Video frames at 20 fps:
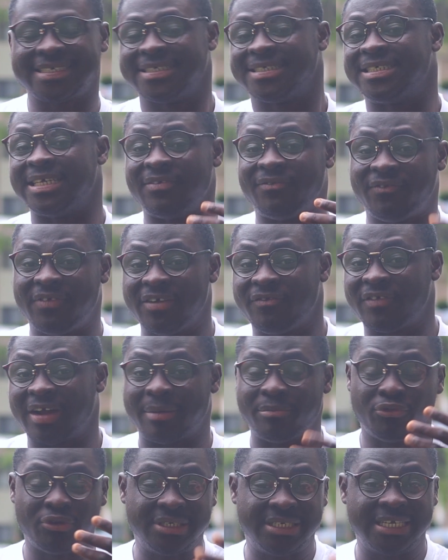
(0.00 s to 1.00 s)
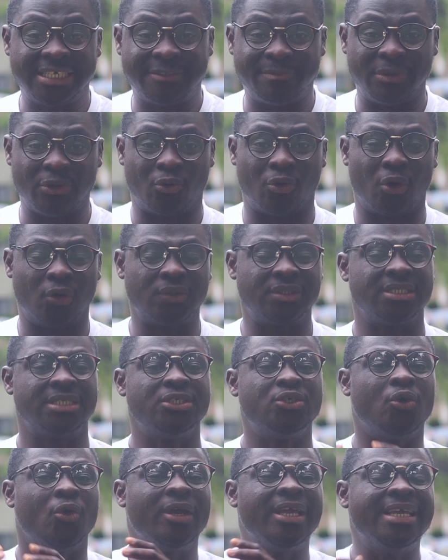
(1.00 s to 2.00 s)
is a favorable date because
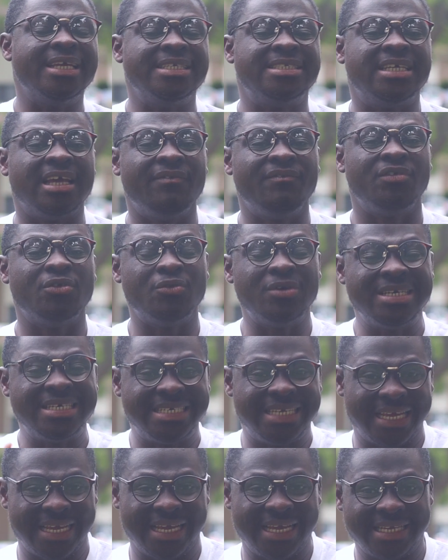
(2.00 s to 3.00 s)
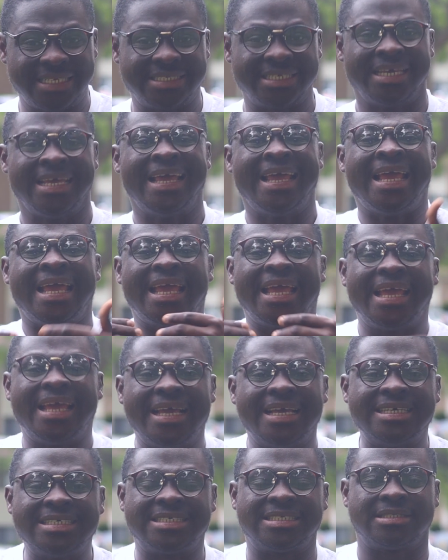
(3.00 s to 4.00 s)
your interview date
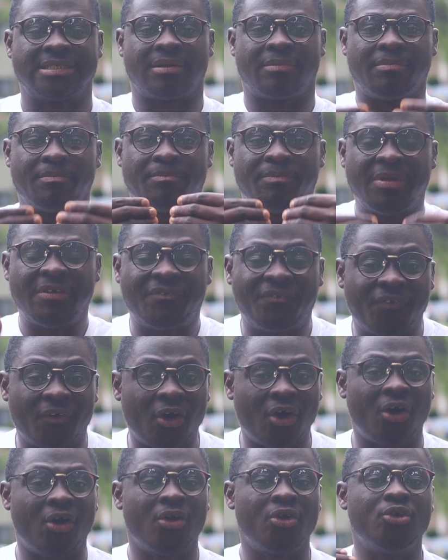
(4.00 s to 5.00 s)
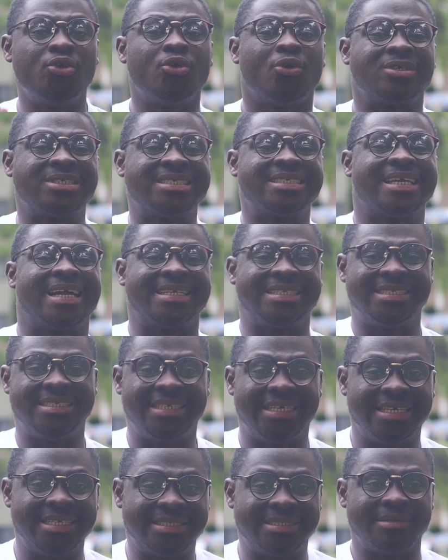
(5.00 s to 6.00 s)
is before your start
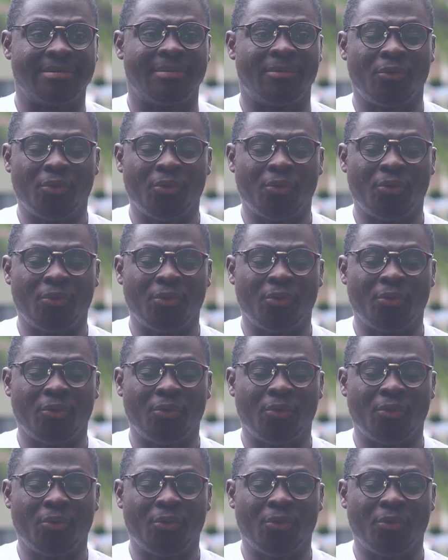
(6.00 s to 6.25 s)
date,